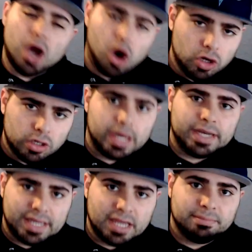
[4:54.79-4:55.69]

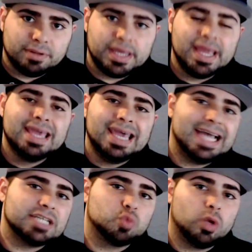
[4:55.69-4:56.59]
online gameplay
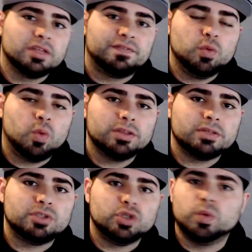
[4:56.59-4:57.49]
as well if you want them to.